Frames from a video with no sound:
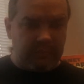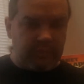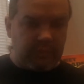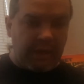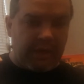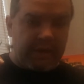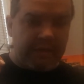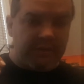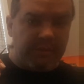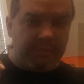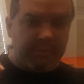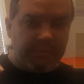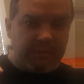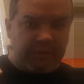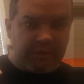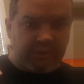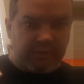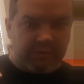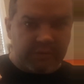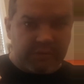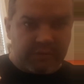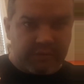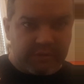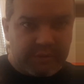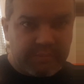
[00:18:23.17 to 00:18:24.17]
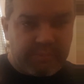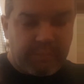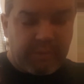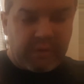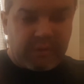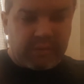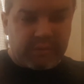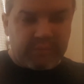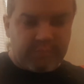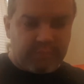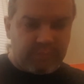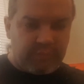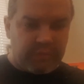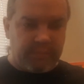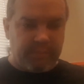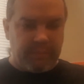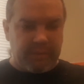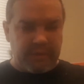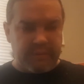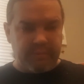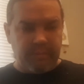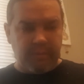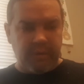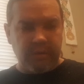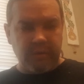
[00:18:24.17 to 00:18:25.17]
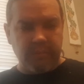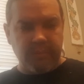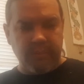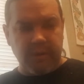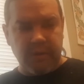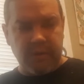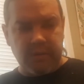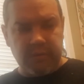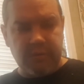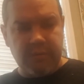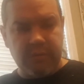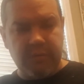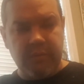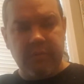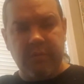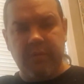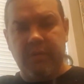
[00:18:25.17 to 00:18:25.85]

Actually, I'm going to use one of my smaller models.